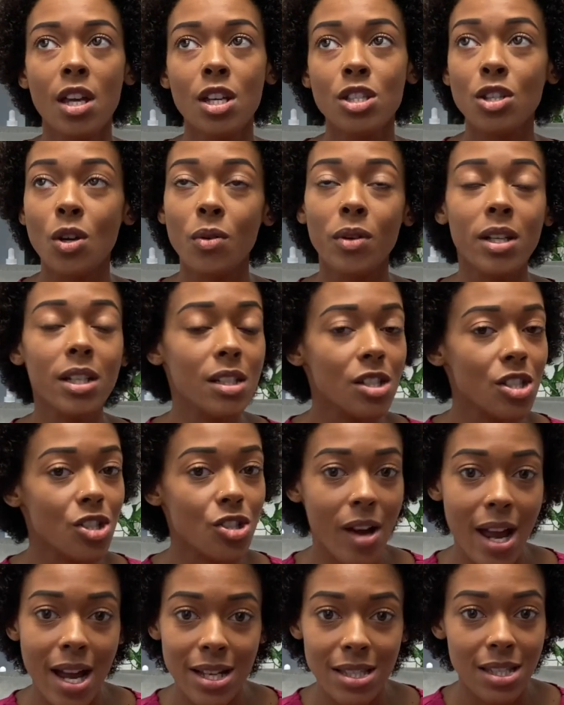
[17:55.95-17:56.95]
Don't get
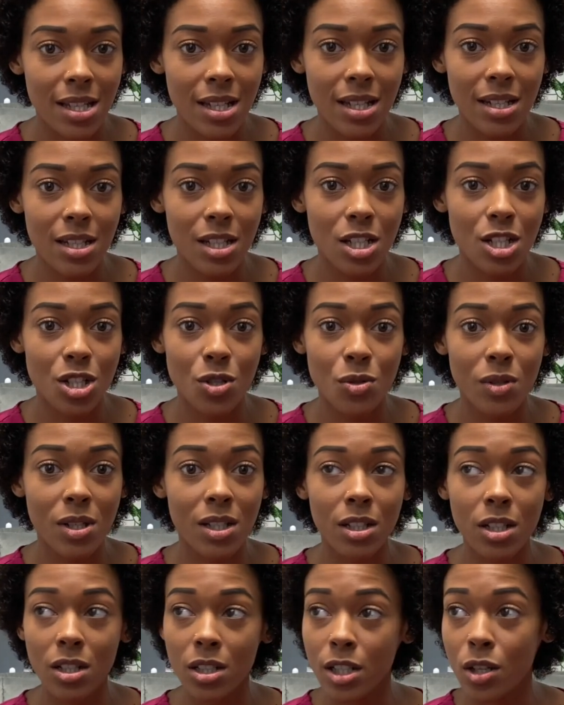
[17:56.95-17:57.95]
distracted, because you can
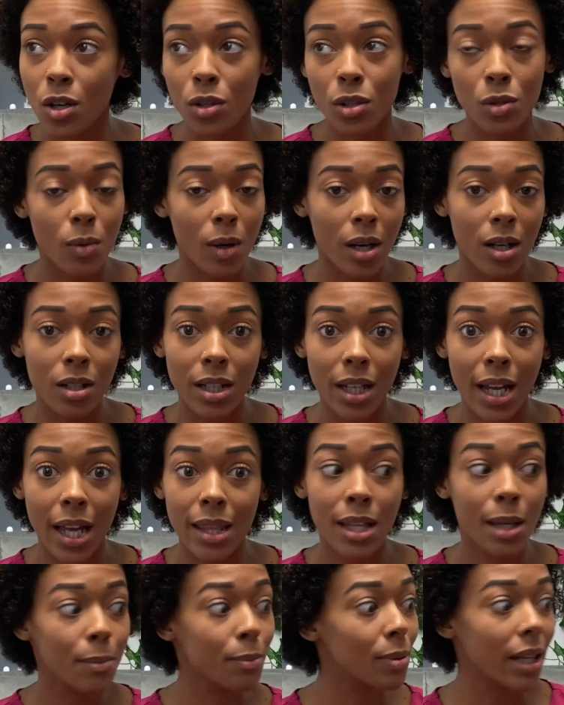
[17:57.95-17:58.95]
literally go to work and
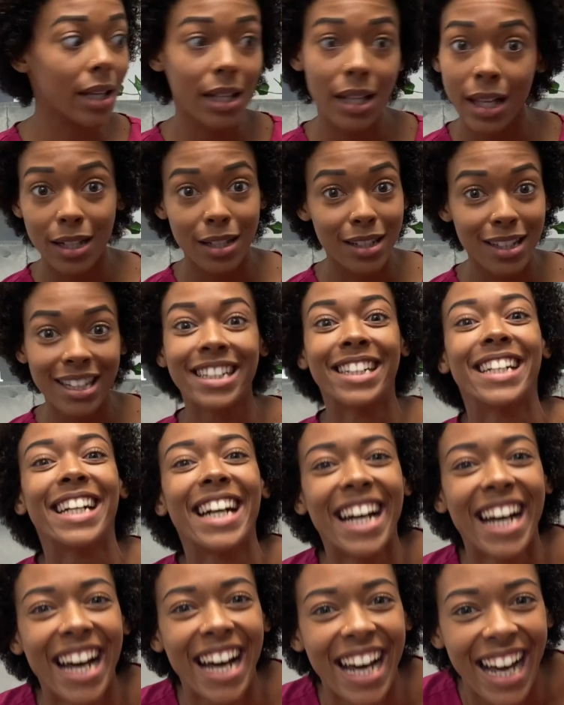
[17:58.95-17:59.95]
then play later.
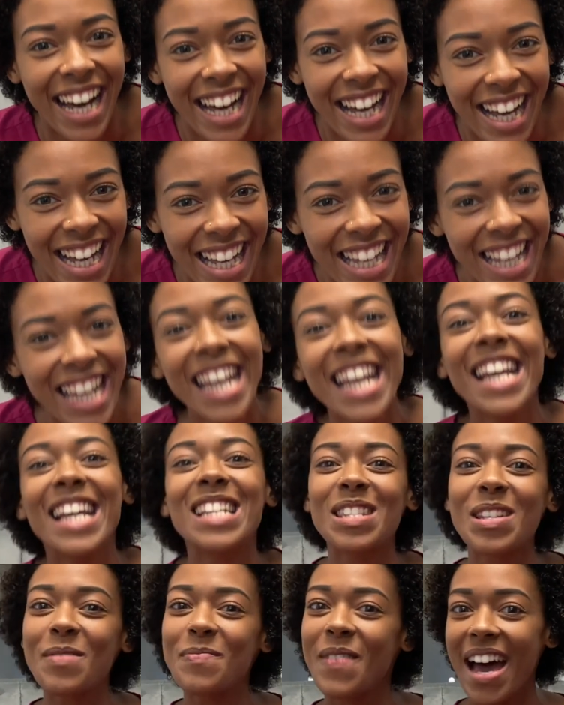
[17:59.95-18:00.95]

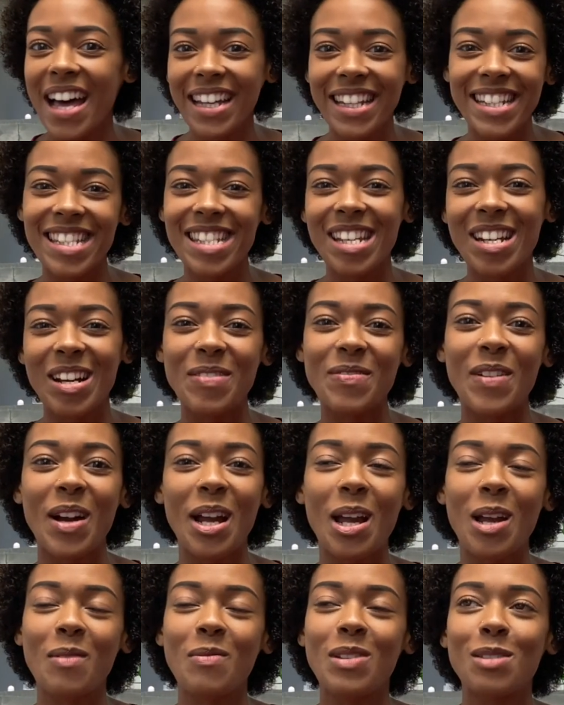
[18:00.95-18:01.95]
It's a balance here in
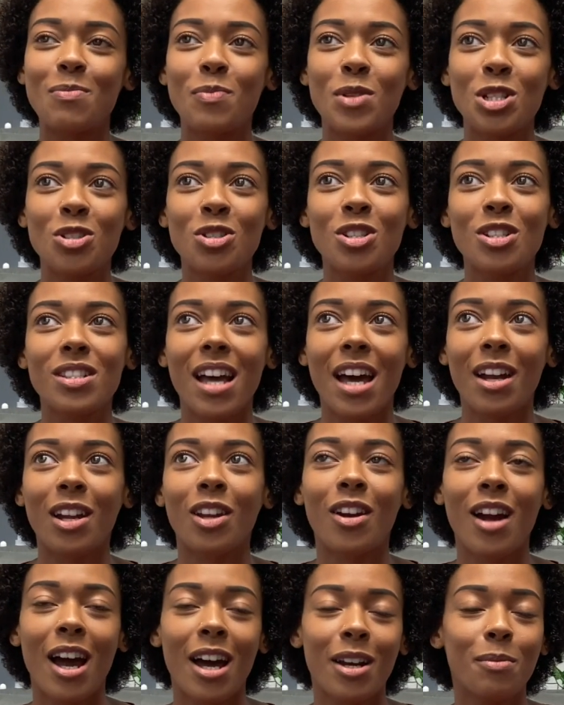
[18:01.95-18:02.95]
Miami, but you just got to
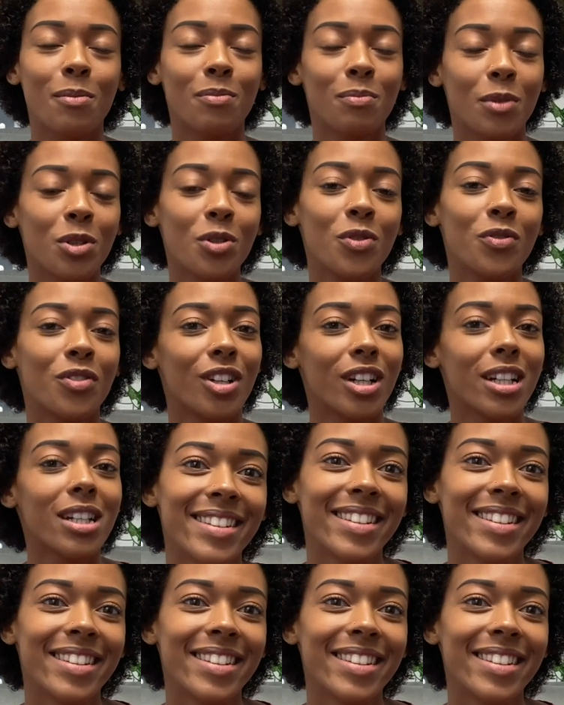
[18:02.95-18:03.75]
learn how to maneuver it.